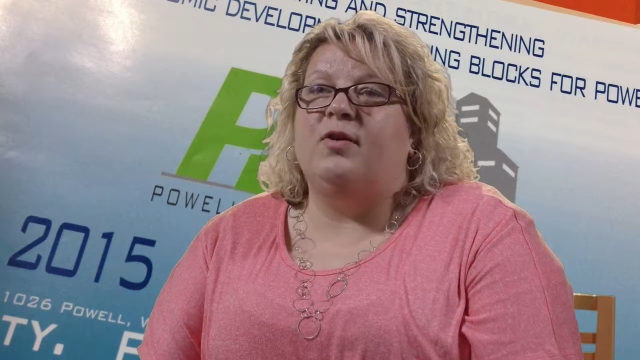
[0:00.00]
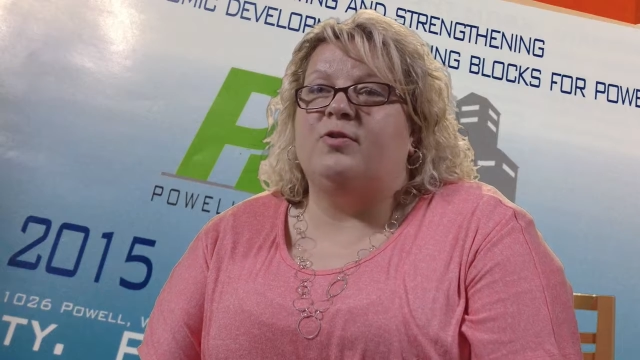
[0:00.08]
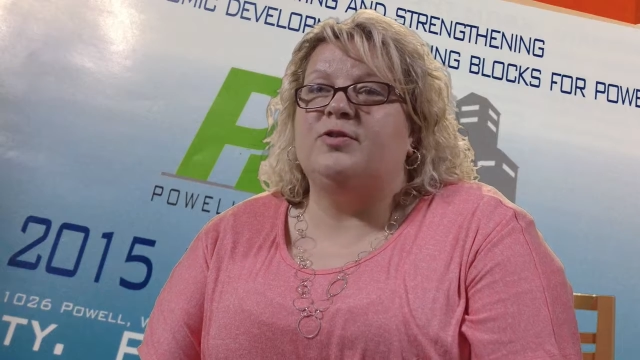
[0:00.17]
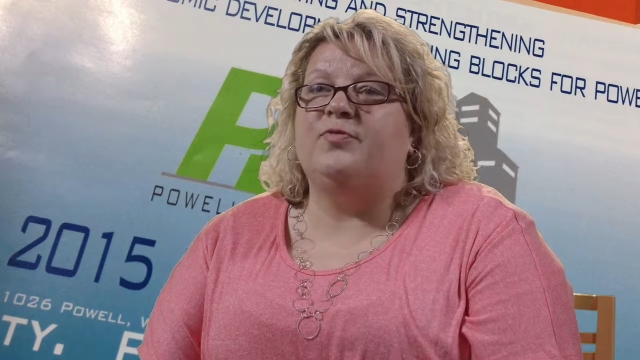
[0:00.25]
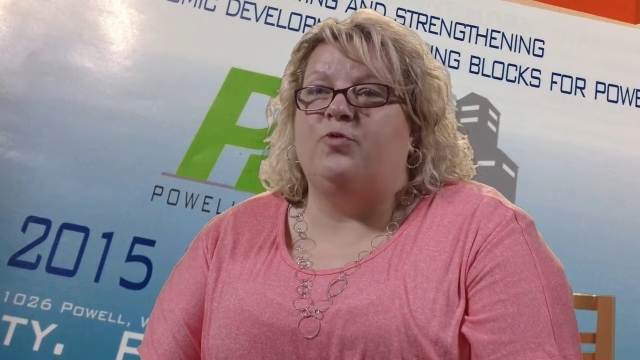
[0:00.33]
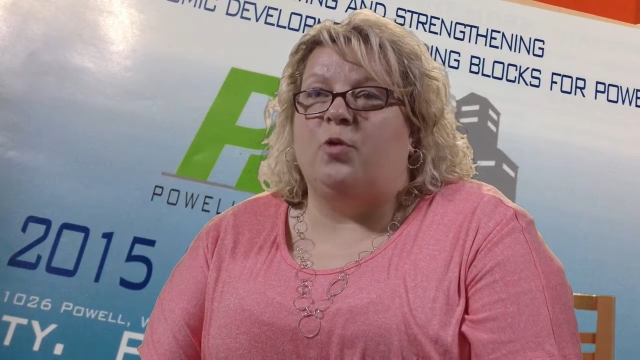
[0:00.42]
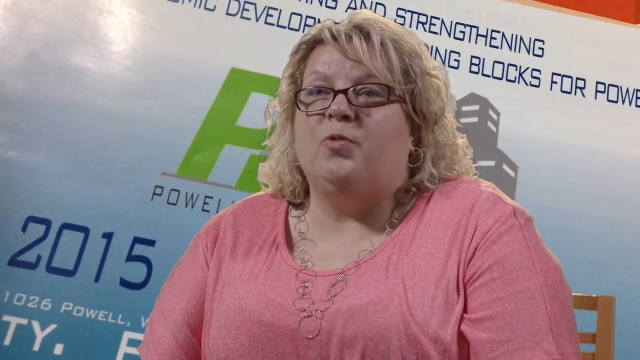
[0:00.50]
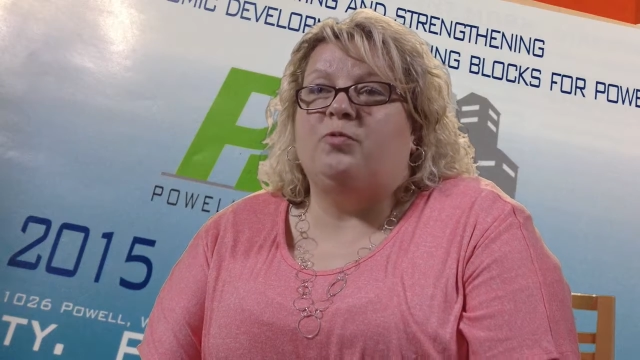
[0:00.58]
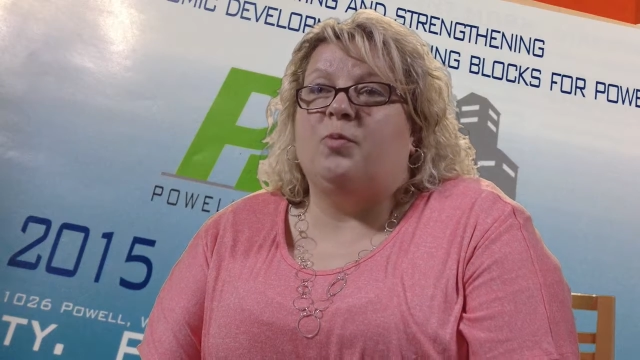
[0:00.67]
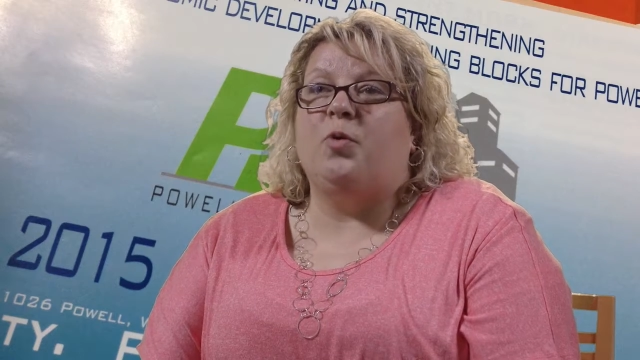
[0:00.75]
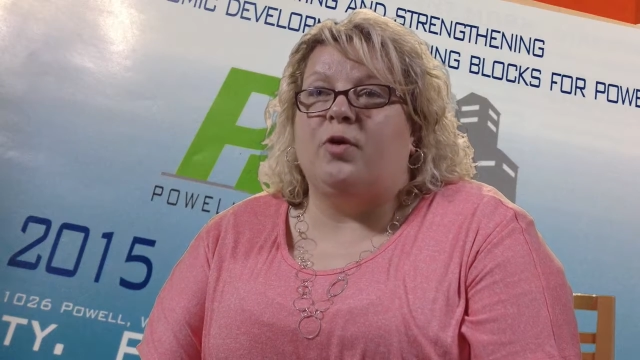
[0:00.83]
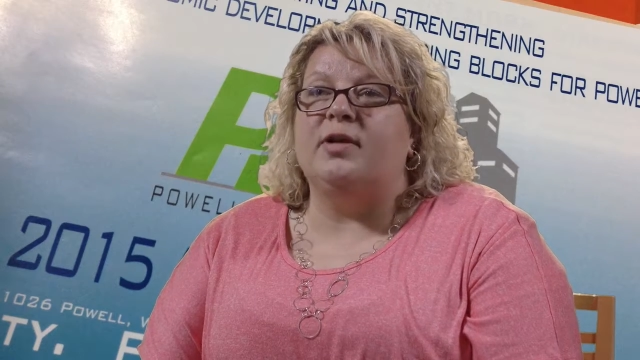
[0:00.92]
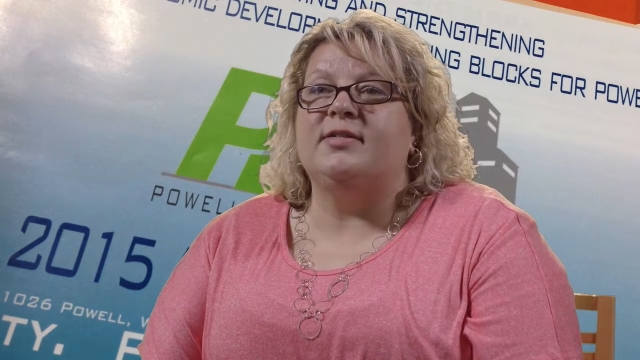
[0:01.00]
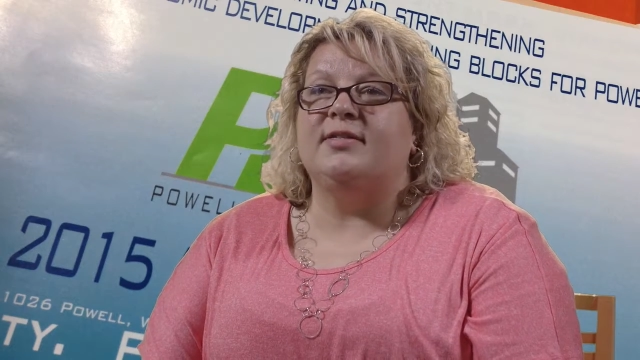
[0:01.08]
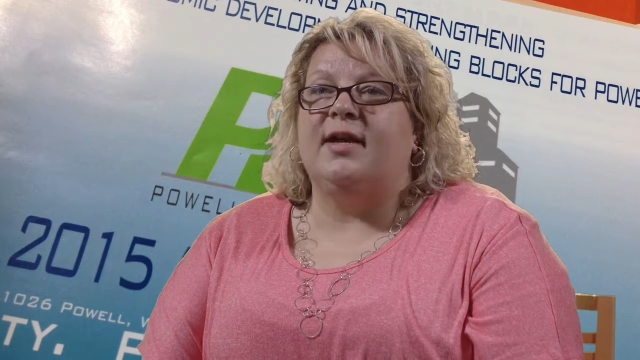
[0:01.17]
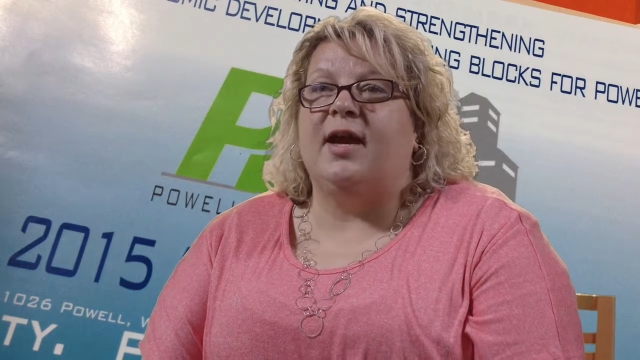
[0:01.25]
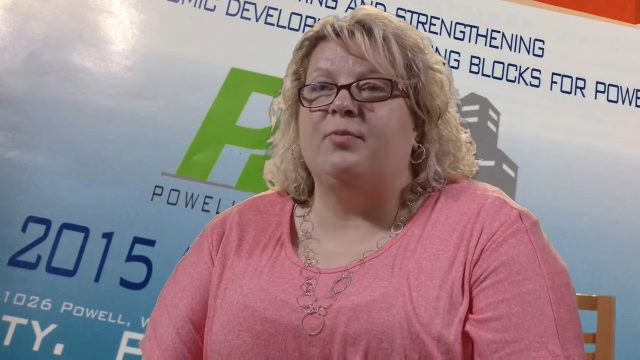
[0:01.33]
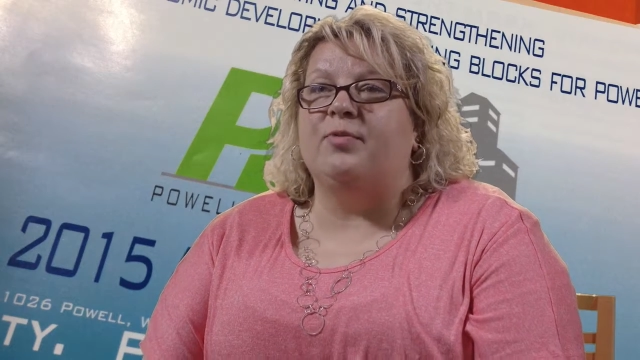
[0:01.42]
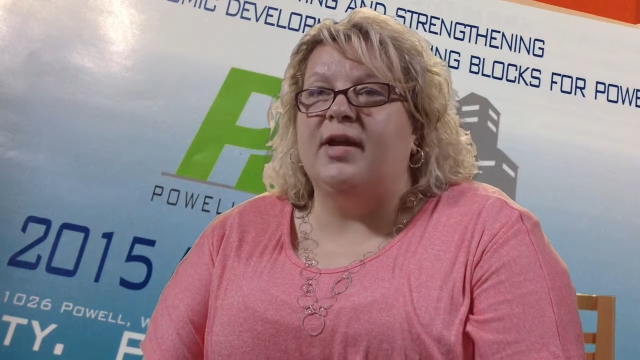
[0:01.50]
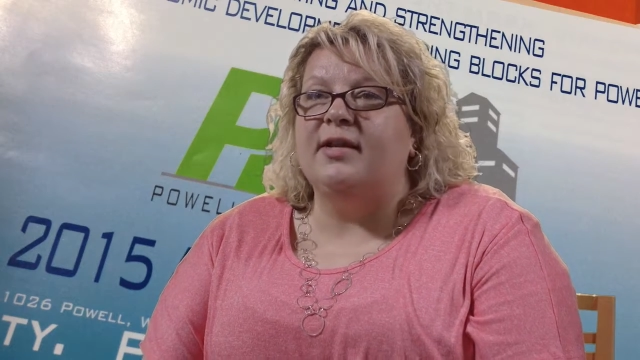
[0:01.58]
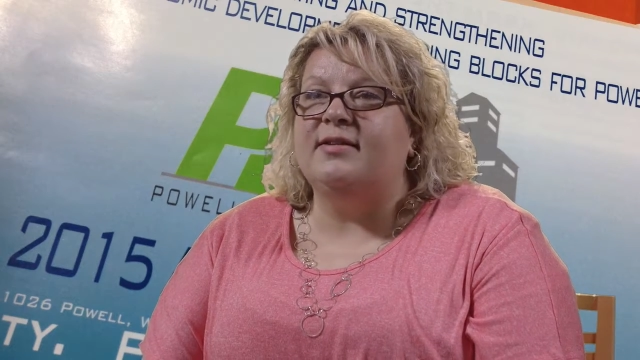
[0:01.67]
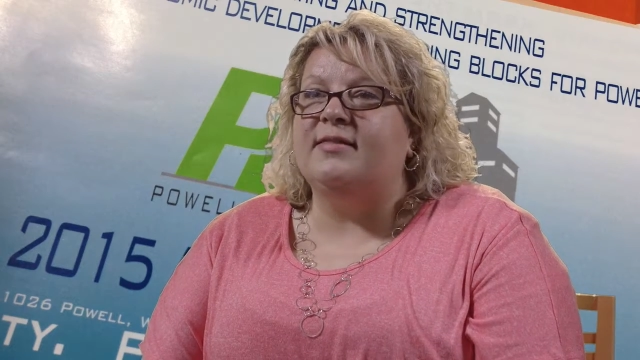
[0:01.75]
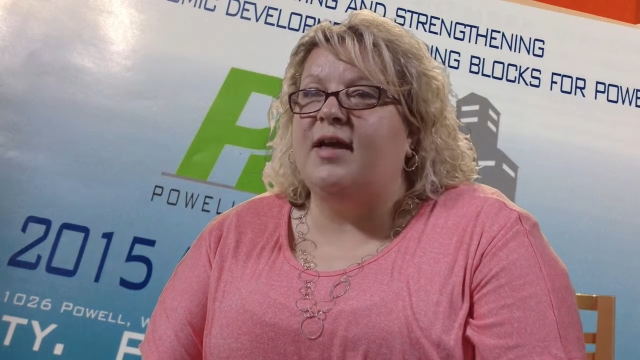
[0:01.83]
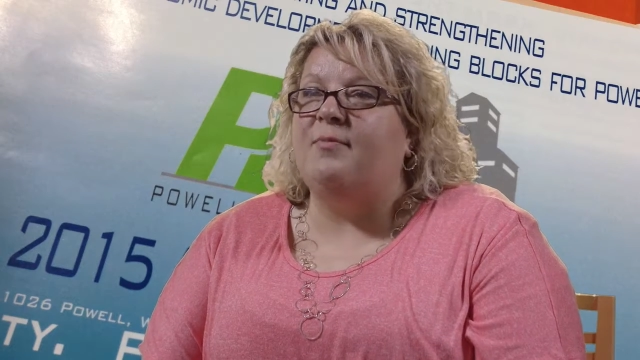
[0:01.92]
those formal reports. I
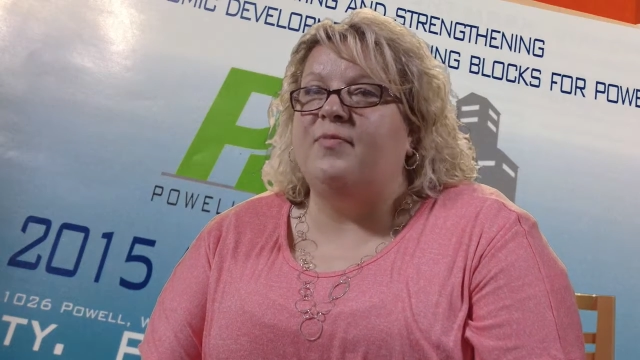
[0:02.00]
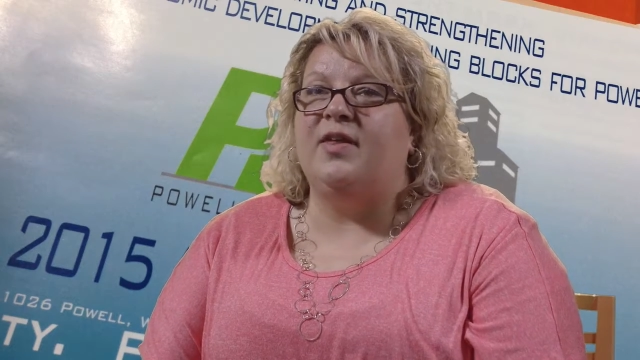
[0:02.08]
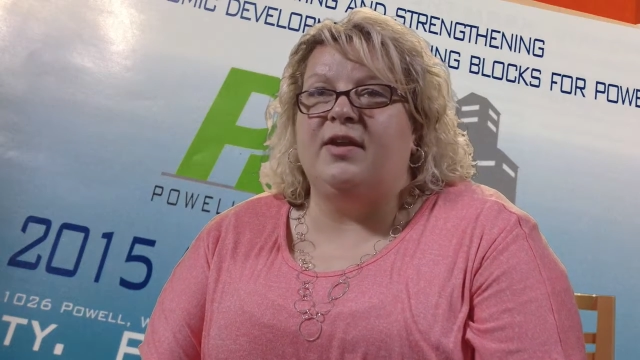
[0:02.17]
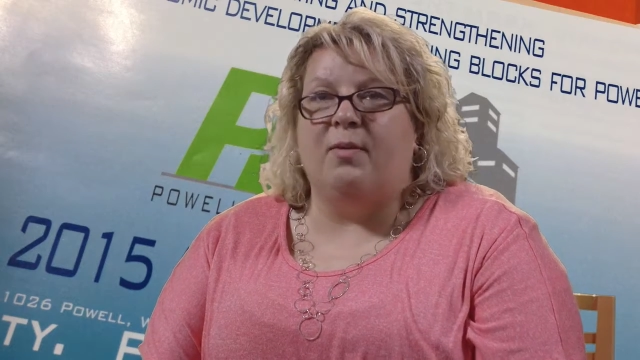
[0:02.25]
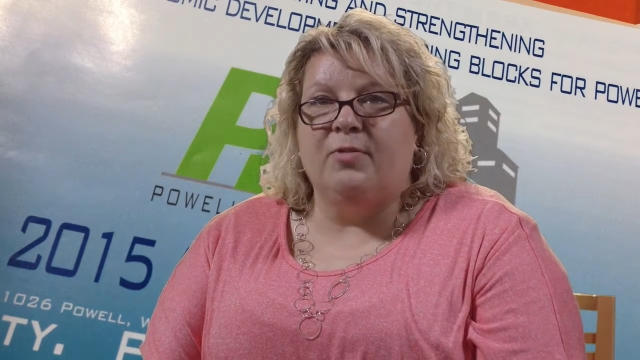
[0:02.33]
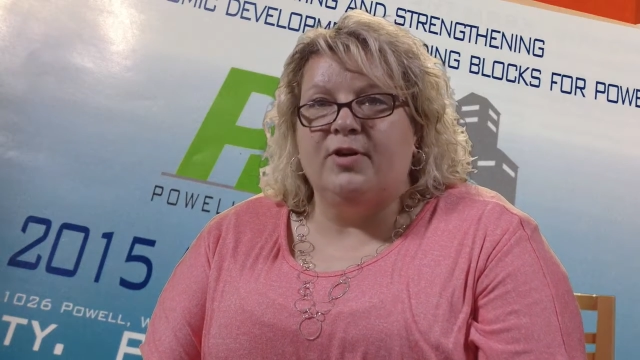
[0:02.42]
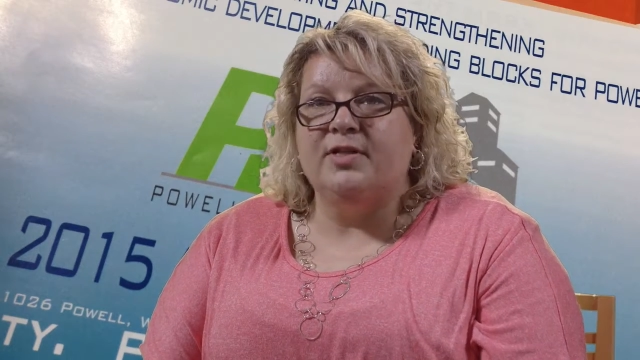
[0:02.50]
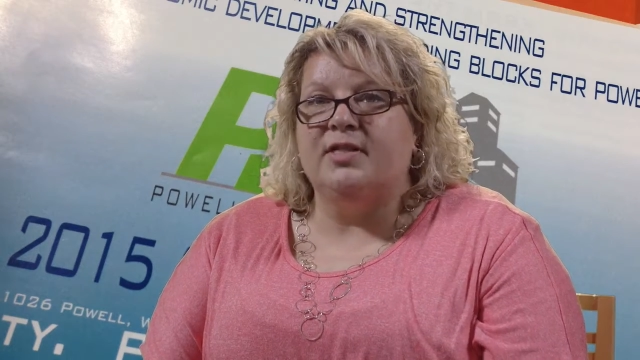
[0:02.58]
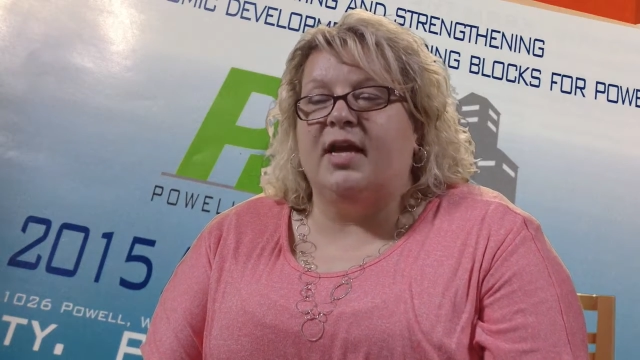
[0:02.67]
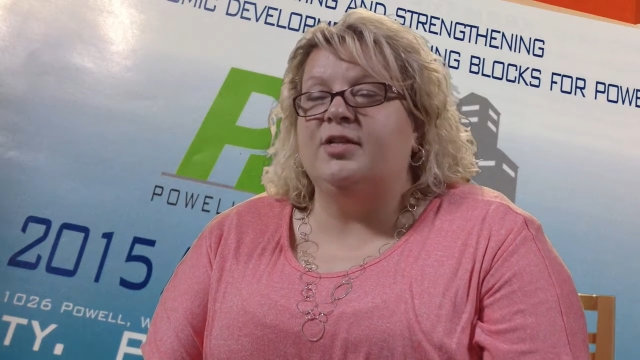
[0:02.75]
bring to them the numbers.